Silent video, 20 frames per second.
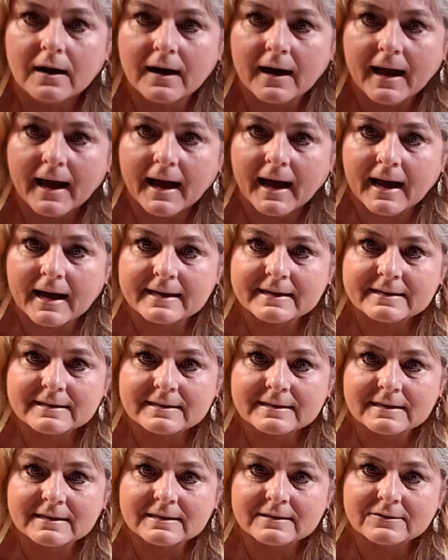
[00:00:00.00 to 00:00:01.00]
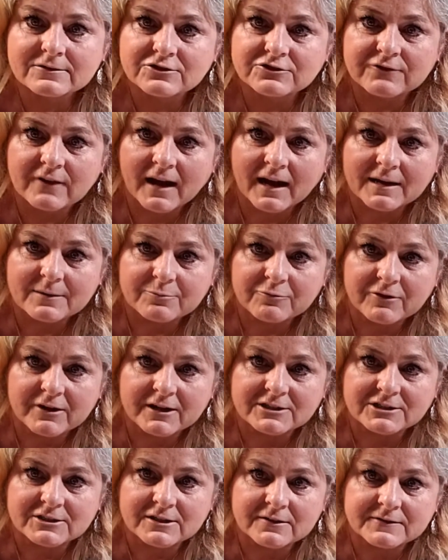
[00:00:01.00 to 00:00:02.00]
Add a little dry
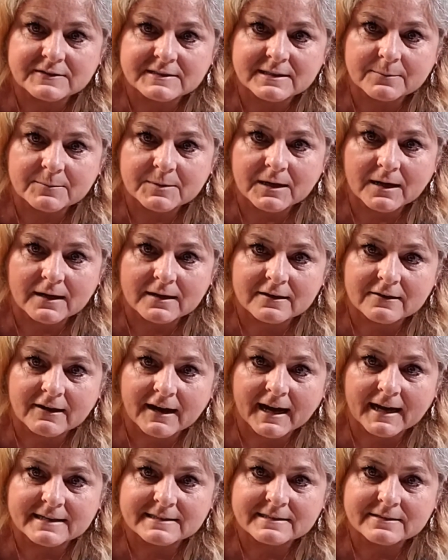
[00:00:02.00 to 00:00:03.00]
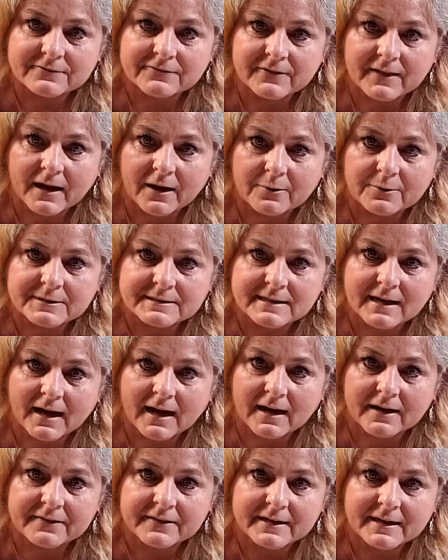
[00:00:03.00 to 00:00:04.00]
brush of some color as the flowers
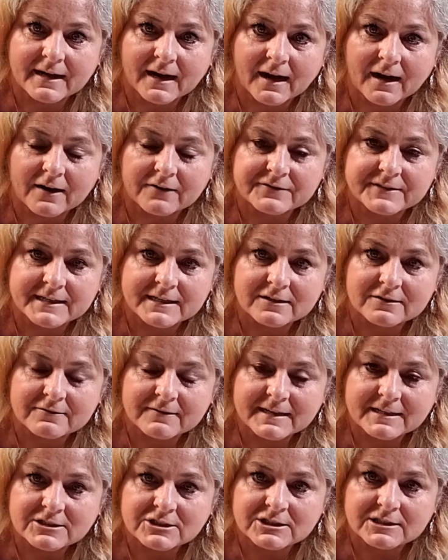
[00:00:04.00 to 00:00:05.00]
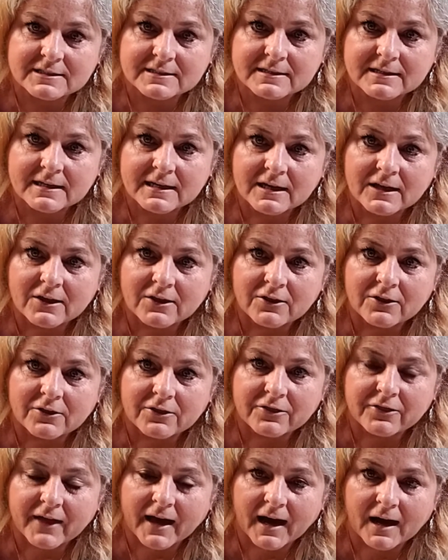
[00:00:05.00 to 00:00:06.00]
on the carved decoration.
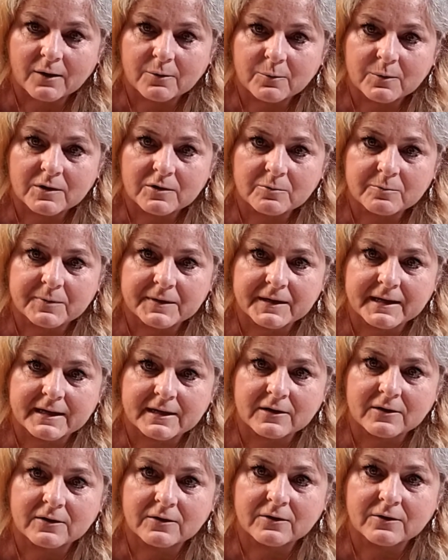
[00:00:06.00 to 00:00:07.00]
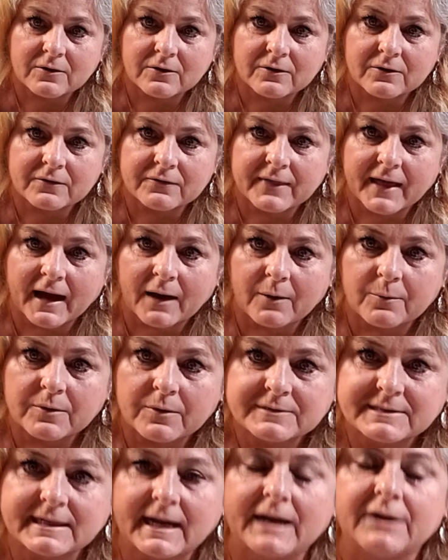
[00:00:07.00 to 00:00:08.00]
That will
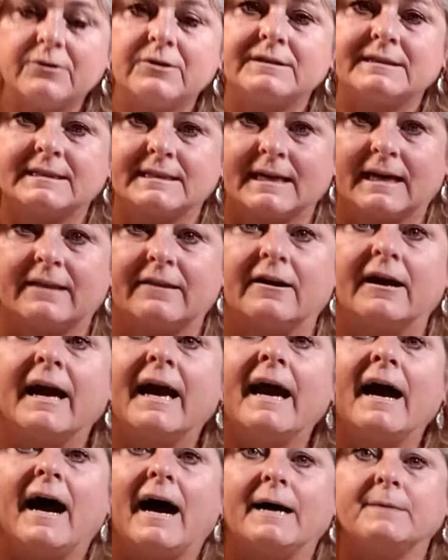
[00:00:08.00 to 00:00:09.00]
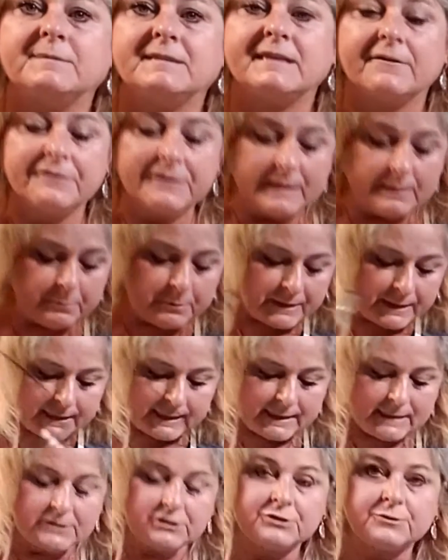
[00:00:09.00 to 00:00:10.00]
title together. I'm definitely
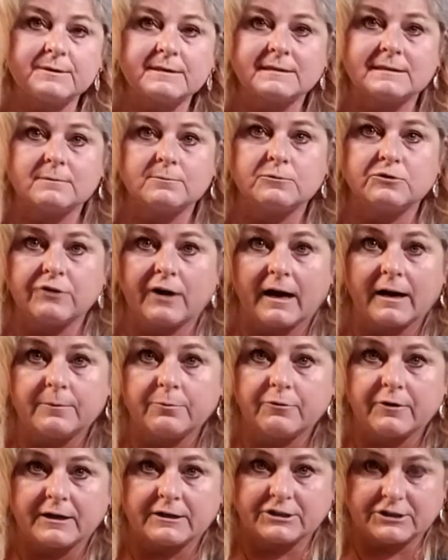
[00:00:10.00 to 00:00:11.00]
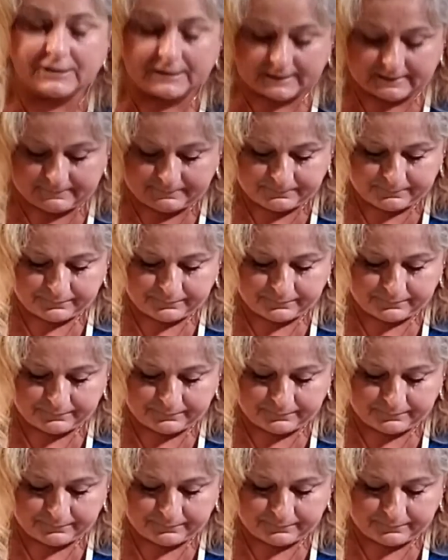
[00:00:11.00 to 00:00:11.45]
planning on doing some dry brushing.